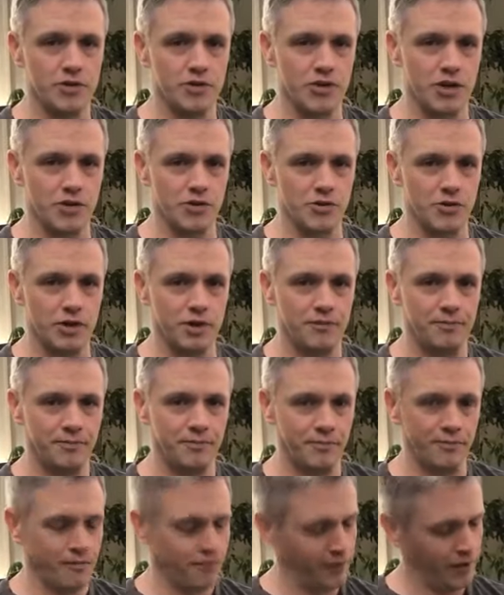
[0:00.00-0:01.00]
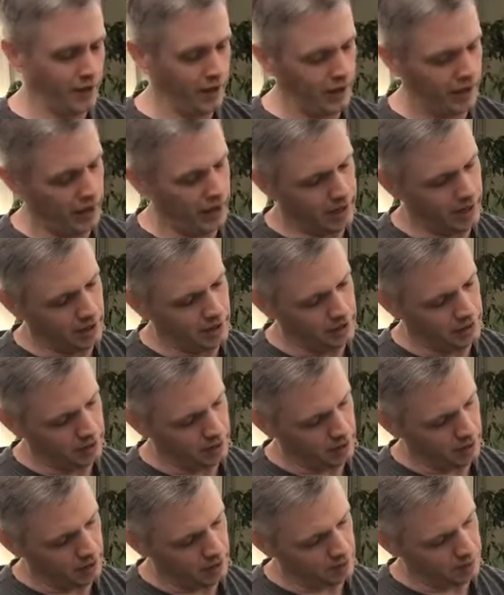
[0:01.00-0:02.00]
century. And
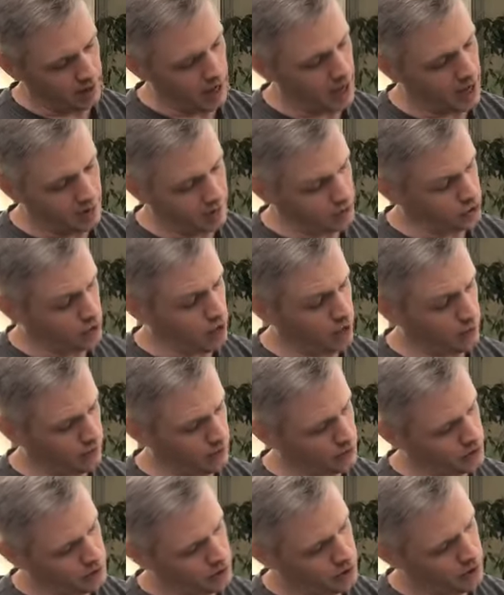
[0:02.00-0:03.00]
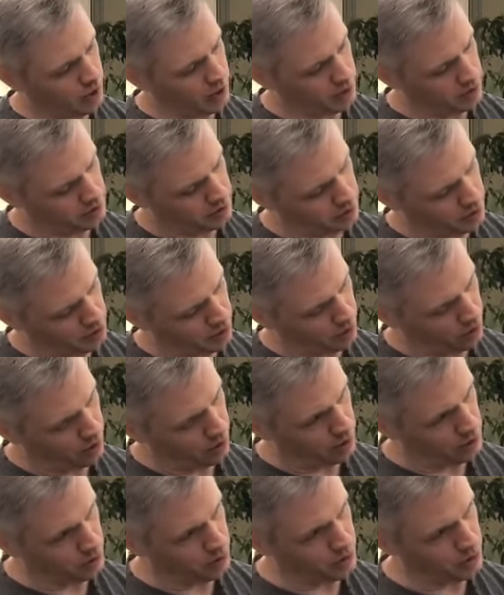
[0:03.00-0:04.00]
I have shot this gun,
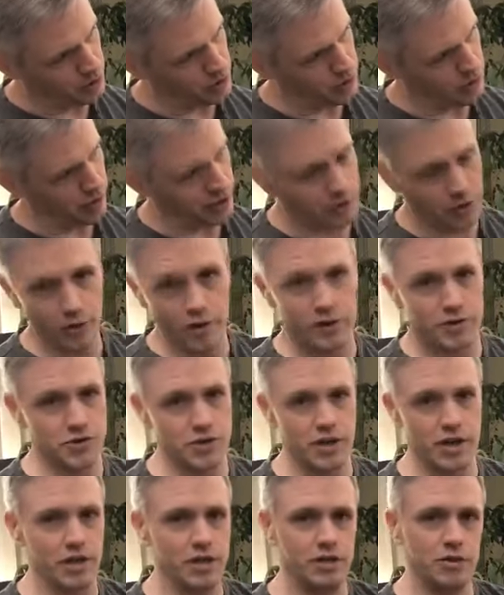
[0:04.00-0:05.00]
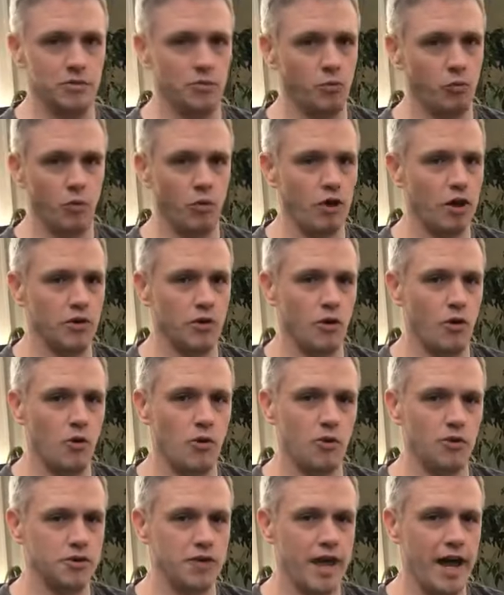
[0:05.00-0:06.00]
100 years later. It's a
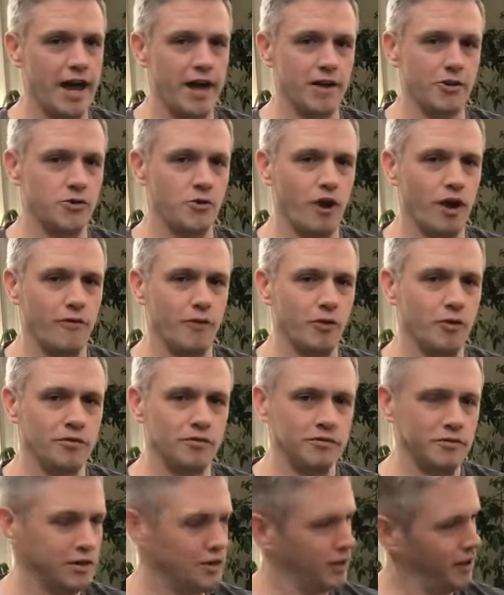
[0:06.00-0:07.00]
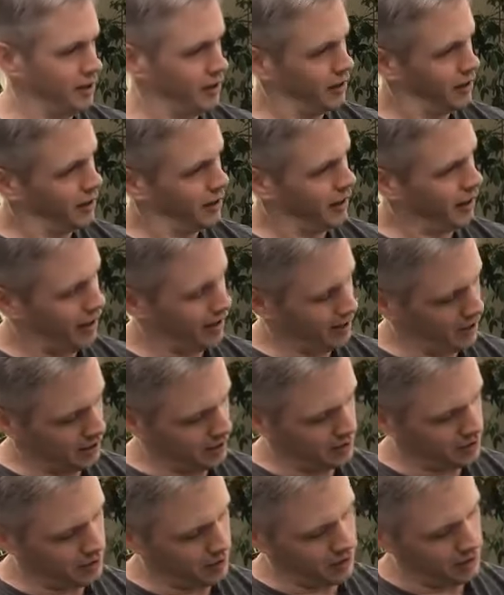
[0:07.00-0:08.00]
one-hole tack driver,
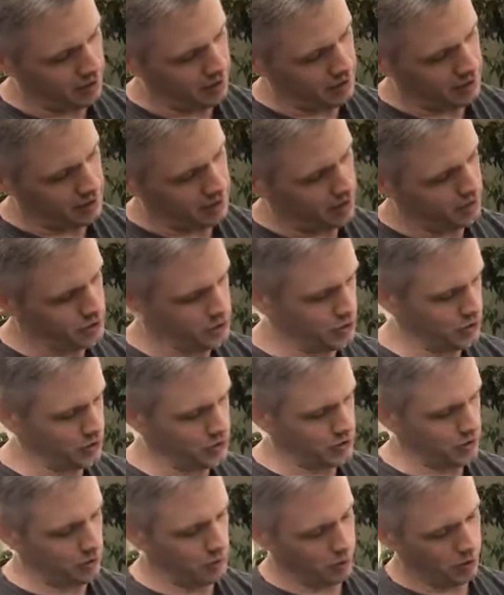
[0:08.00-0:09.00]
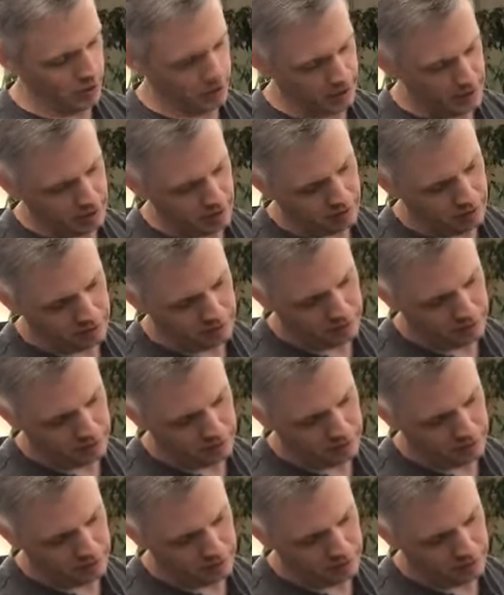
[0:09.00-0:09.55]
and it's just a really